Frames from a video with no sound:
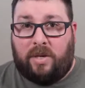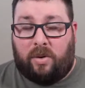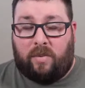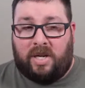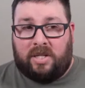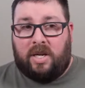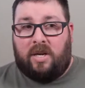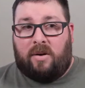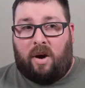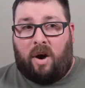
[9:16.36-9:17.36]
are you
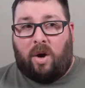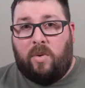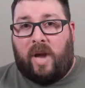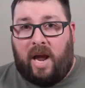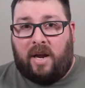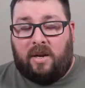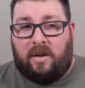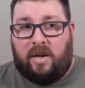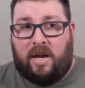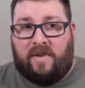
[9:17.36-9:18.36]
okay
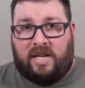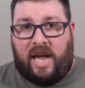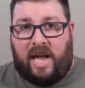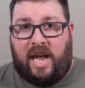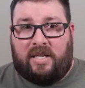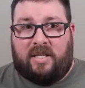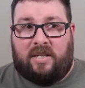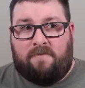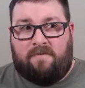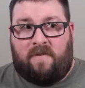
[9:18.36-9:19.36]
if it takes